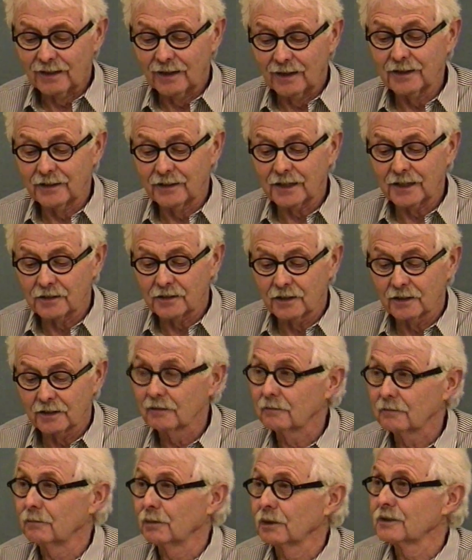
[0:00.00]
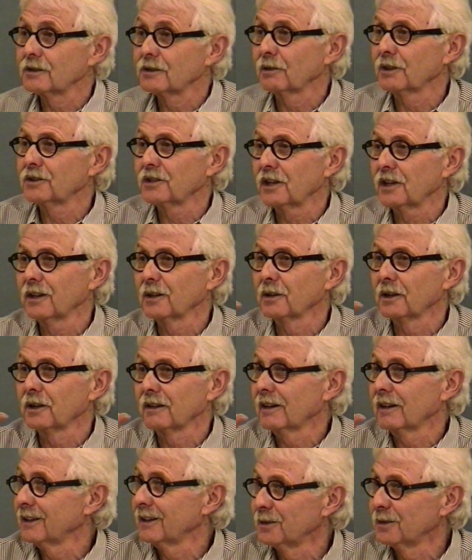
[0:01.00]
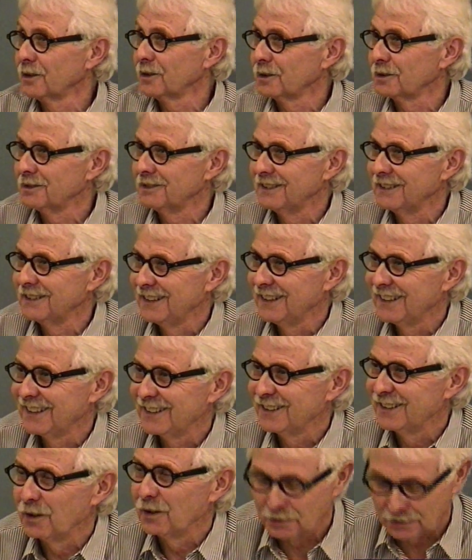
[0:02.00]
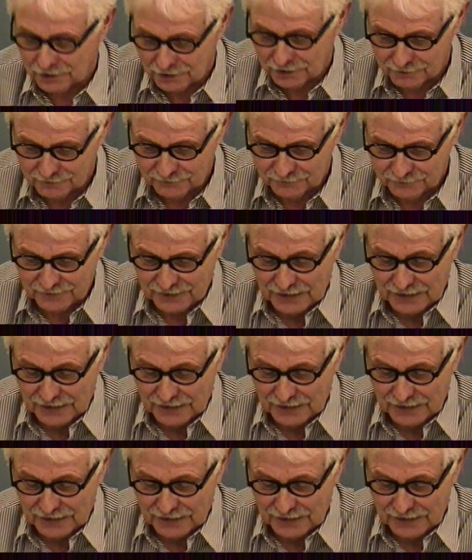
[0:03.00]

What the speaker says: I think he did. Was there a jail there? I don't know. No jail.